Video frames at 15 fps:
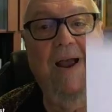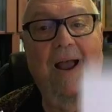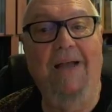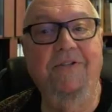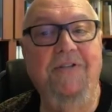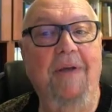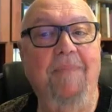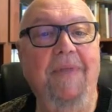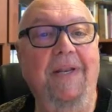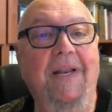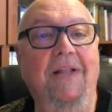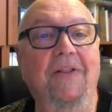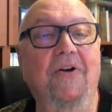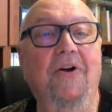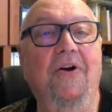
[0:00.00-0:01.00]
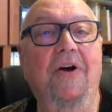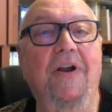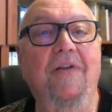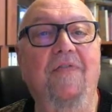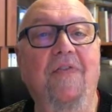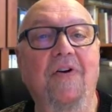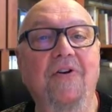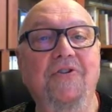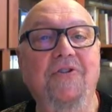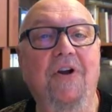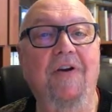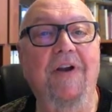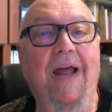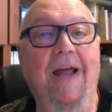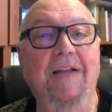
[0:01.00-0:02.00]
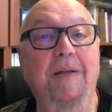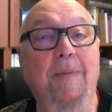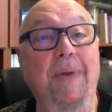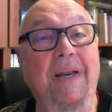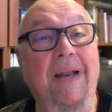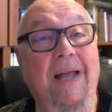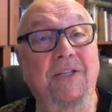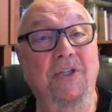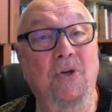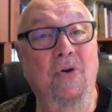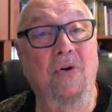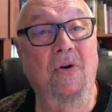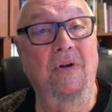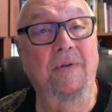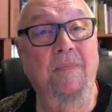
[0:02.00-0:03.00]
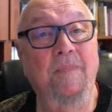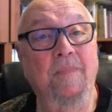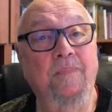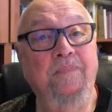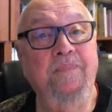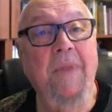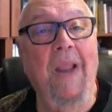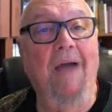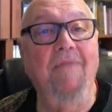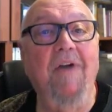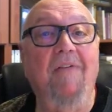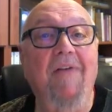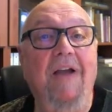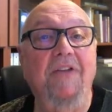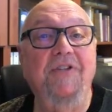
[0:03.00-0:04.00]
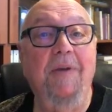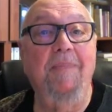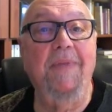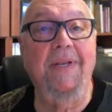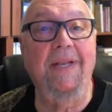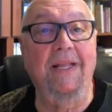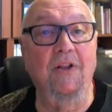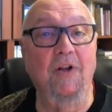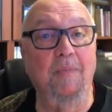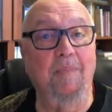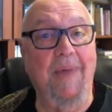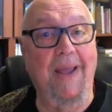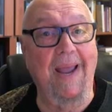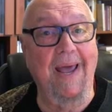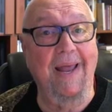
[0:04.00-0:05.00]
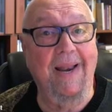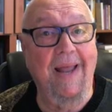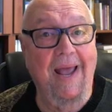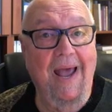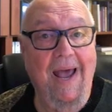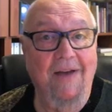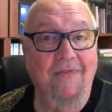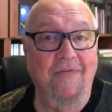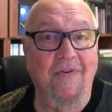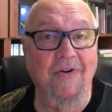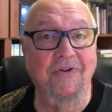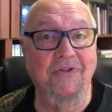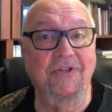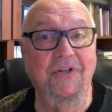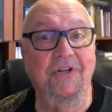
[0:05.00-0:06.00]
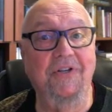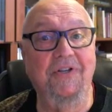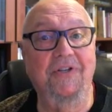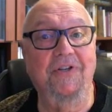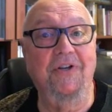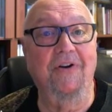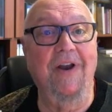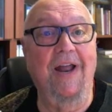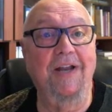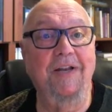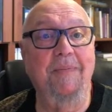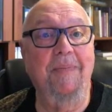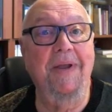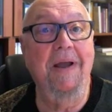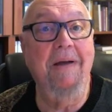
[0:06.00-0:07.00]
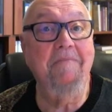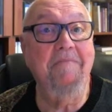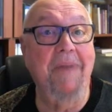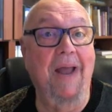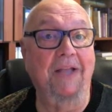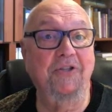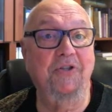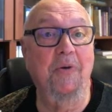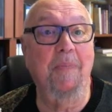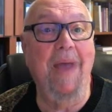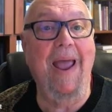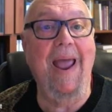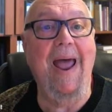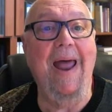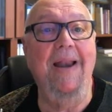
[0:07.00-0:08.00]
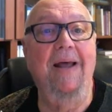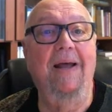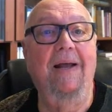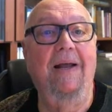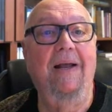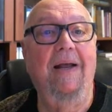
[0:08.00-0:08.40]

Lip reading: ever had something that looked good at first turn out to be not so good? Have you ever had something that looked bad at first to turn out to be not so bad?